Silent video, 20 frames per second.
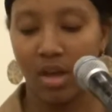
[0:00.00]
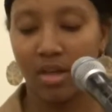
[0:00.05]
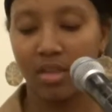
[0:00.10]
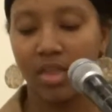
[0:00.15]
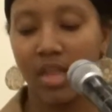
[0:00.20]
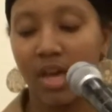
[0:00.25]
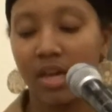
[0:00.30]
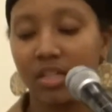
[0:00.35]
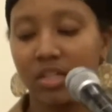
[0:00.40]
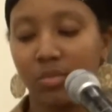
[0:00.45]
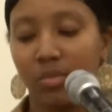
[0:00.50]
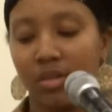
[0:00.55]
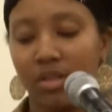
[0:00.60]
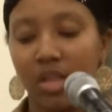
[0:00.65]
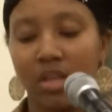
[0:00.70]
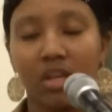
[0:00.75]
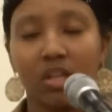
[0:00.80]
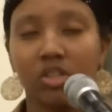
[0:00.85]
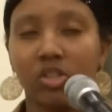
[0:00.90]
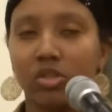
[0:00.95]
That is where
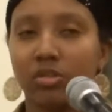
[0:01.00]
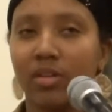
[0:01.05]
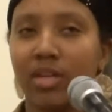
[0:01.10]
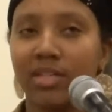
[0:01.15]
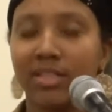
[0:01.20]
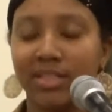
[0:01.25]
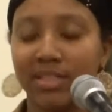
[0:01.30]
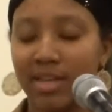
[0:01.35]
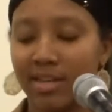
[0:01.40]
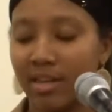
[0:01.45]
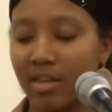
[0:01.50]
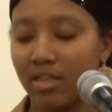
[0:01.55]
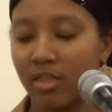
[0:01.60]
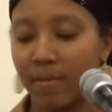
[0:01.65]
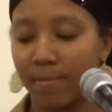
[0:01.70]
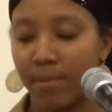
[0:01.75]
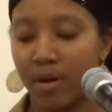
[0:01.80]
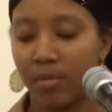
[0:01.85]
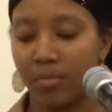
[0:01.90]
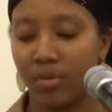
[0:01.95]
they undress, not in
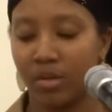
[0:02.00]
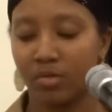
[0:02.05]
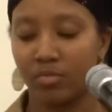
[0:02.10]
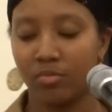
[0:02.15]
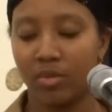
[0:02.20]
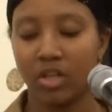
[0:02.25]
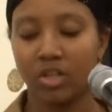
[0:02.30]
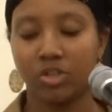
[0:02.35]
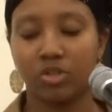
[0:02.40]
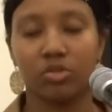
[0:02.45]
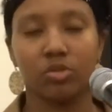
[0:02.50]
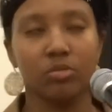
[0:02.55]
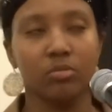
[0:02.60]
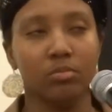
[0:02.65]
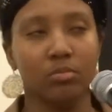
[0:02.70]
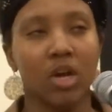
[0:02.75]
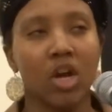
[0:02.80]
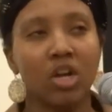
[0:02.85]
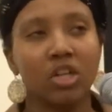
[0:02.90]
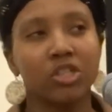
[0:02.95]
the public
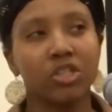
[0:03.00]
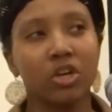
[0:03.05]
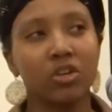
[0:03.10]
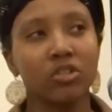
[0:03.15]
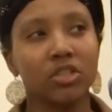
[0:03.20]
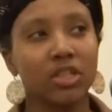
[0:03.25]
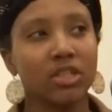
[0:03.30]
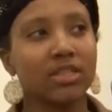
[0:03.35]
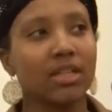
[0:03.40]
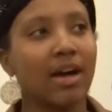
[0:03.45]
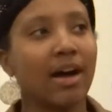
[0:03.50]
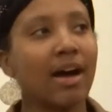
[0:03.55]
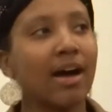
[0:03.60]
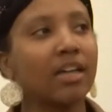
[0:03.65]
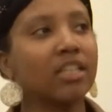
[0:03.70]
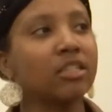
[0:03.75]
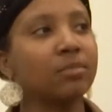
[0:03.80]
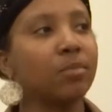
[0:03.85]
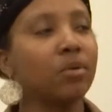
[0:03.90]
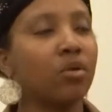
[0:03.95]
restroom. Church is a
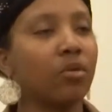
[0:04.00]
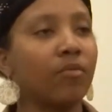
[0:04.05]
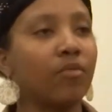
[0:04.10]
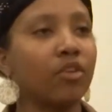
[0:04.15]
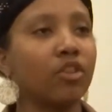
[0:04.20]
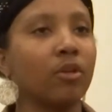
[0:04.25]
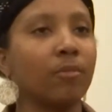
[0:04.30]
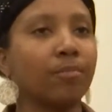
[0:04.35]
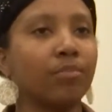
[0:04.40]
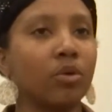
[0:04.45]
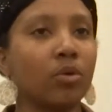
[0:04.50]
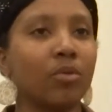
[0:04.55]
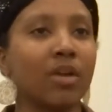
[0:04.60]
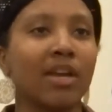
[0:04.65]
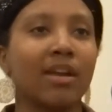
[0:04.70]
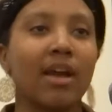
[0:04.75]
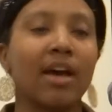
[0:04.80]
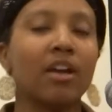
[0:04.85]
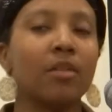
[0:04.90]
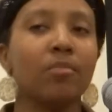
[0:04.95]
hospital for the
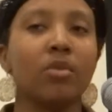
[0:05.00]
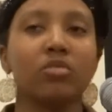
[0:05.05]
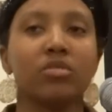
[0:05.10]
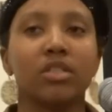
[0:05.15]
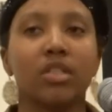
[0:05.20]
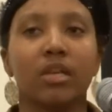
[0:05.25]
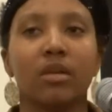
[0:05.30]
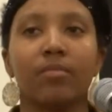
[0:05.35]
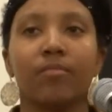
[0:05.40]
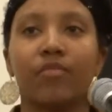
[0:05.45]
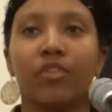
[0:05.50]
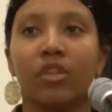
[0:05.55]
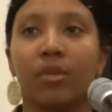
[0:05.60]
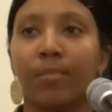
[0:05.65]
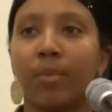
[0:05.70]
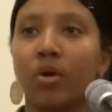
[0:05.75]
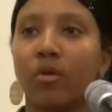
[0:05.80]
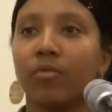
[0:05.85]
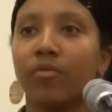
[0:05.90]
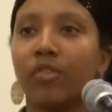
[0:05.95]
broken, not a museum for the
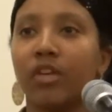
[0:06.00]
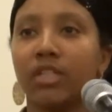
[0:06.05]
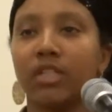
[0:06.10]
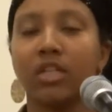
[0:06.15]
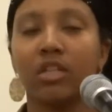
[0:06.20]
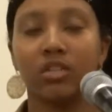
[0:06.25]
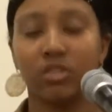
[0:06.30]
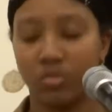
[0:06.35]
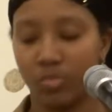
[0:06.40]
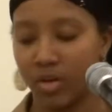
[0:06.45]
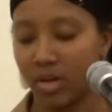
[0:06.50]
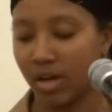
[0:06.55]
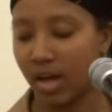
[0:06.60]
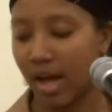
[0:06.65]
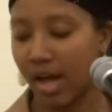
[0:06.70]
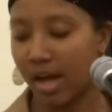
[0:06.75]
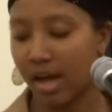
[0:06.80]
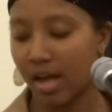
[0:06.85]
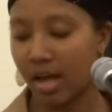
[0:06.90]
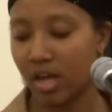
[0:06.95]
perfect. It is where
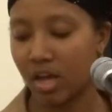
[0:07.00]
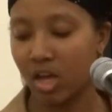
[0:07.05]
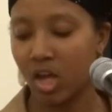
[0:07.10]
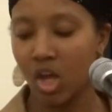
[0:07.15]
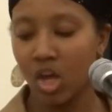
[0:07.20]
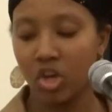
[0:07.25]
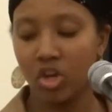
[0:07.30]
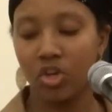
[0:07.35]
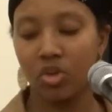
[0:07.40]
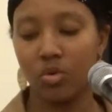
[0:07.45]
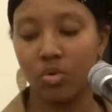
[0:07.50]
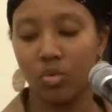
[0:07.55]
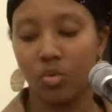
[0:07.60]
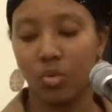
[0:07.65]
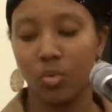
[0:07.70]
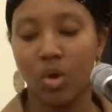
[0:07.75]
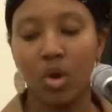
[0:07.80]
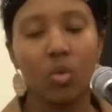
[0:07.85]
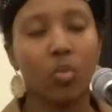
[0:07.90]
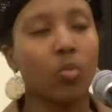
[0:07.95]
I,
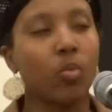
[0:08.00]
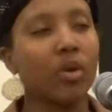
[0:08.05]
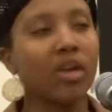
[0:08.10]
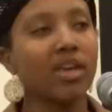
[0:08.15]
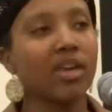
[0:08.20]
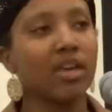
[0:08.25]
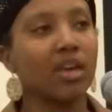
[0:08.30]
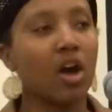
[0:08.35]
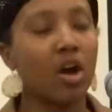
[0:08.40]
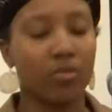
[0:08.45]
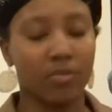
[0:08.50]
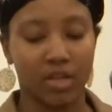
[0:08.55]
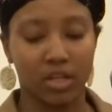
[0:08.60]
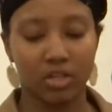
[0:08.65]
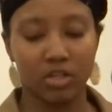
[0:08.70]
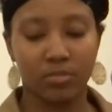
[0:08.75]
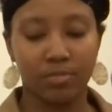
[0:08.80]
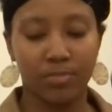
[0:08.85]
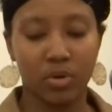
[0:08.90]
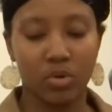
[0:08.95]
you, we are
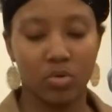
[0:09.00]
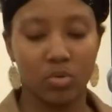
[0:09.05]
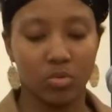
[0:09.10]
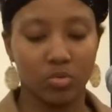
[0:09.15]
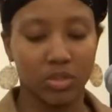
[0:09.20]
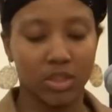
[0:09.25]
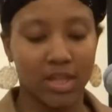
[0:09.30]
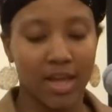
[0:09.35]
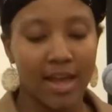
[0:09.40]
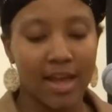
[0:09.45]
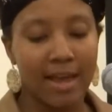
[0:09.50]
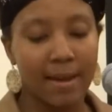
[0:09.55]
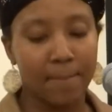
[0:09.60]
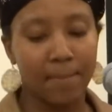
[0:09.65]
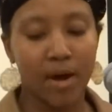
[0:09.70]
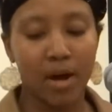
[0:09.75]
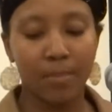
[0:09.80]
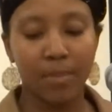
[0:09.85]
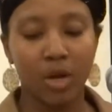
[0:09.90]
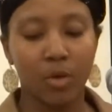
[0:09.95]
exposed. In
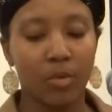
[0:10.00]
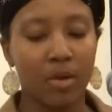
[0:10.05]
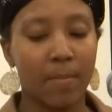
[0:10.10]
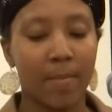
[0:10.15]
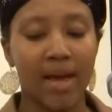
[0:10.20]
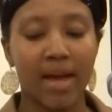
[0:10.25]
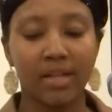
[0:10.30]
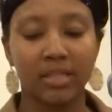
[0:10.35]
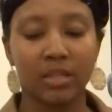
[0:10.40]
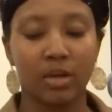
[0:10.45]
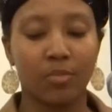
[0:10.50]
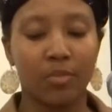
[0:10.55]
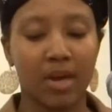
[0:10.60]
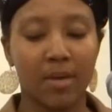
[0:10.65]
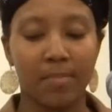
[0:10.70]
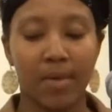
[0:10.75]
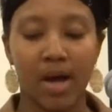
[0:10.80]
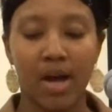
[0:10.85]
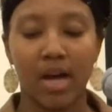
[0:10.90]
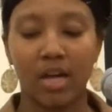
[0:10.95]
public, we
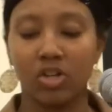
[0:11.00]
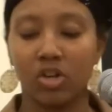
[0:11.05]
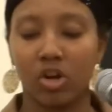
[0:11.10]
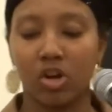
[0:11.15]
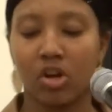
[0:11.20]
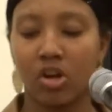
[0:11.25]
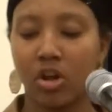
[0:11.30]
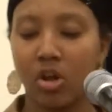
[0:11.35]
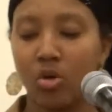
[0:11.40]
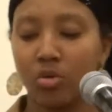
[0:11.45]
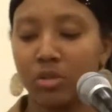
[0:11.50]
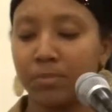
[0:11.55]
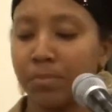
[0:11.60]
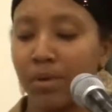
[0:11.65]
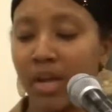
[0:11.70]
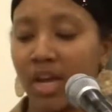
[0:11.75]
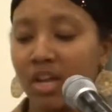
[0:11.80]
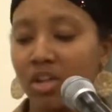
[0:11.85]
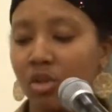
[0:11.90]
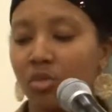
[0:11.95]
masquerade behind our clothes,
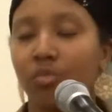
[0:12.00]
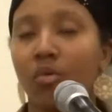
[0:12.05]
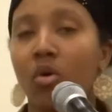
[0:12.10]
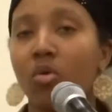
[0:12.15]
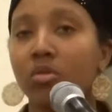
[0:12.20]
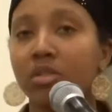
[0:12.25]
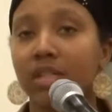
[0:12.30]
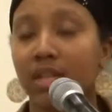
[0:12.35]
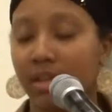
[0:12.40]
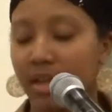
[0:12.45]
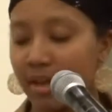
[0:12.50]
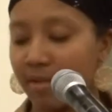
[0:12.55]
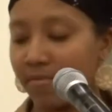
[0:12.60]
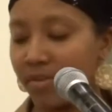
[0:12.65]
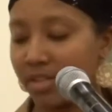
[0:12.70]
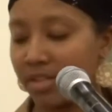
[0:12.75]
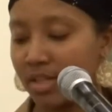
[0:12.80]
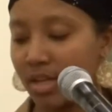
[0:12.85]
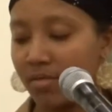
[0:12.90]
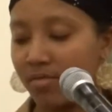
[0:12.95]
playing the roles that life
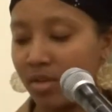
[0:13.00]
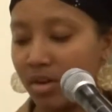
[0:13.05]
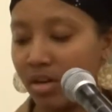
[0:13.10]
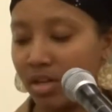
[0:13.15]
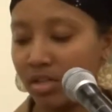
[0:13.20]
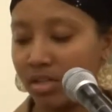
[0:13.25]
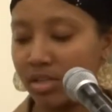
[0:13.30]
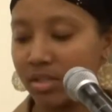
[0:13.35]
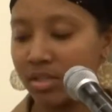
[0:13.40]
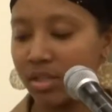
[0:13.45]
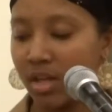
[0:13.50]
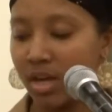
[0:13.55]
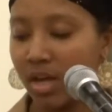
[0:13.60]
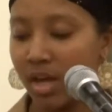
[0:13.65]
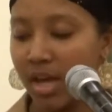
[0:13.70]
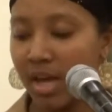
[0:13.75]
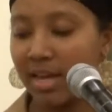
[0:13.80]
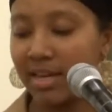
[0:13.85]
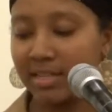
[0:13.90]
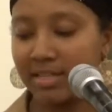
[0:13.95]
has given us.
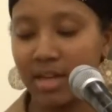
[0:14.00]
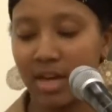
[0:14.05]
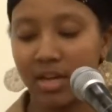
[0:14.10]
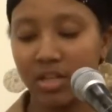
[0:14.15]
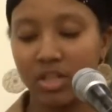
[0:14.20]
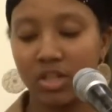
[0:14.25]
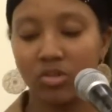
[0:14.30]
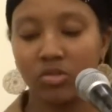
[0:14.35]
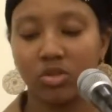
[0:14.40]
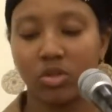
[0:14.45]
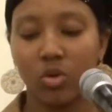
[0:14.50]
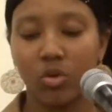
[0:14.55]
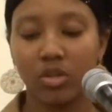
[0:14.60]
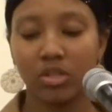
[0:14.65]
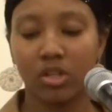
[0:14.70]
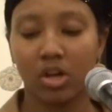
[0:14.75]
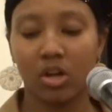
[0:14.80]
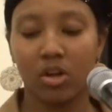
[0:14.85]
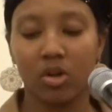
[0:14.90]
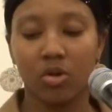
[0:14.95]
It is not until
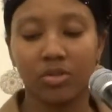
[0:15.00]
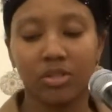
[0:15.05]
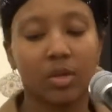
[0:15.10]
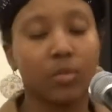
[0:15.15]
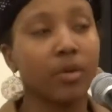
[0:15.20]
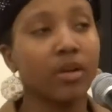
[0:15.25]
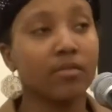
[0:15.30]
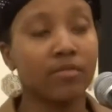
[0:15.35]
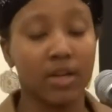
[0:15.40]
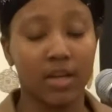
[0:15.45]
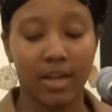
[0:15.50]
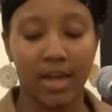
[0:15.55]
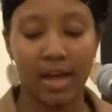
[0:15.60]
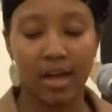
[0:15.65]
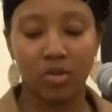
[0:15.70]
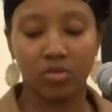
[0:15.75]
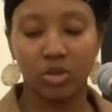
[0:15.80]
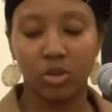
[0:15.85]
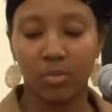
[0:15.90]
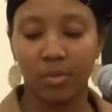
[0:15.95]
doors are closed that we are
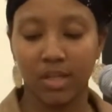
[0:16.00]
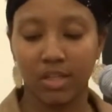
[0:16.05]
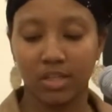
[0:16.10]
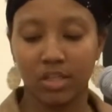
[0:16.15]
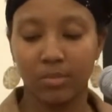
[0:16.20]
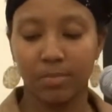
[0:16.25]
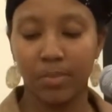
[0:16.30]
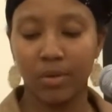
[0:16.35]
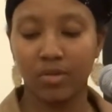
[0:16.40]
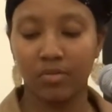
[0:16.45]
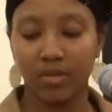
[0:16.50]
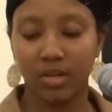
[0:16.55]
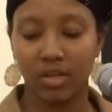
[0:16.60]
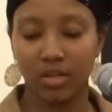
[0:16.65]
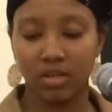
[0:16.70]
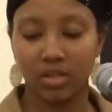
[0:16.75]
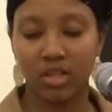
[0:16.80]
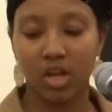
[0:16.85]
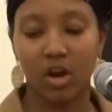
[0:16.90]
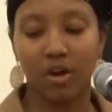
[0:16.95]
allowed to
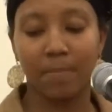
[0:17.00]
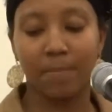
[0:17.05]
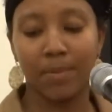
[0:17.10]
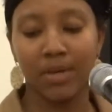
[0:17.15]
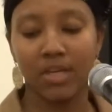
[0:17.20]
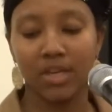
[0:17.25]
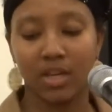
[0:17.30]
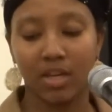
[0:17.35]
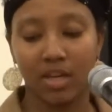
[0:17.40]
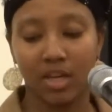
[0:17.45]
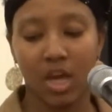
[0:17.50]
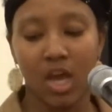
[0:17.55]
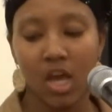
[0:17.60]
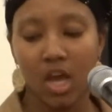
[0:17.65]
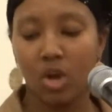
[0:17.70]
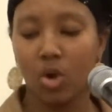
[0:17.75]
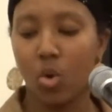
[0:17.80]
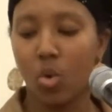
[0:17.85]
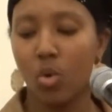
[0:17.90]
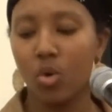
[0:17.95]
experience our being
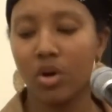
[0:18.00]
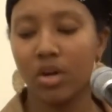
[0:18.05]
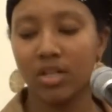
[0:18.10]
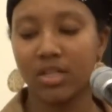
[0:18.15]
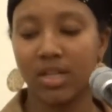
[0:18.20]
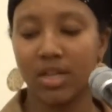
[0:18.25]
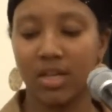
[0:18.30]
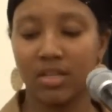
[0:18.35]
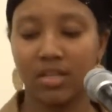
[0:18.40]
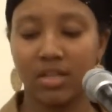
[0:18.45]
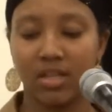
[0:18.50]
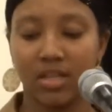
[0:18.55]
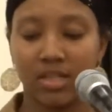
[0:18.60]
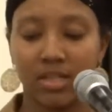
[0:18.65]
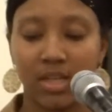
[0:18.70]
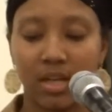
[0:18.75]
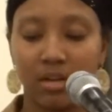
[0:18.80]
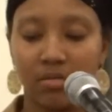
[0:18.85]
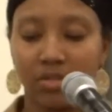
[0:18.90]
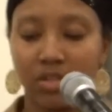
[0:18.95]
in order to enter the
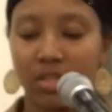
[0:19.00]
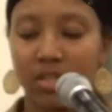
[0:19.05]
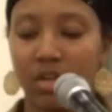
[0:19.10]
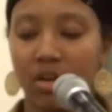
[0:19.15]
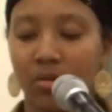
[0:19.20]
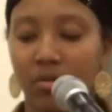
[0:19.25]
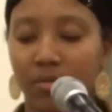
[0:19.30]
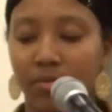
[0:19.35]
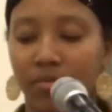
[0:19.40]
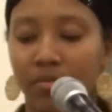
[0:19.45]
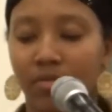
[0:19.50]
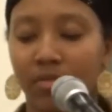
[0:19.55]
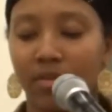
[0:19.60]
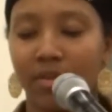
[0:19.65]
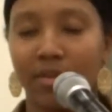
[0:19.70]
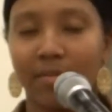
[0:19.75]
state of self.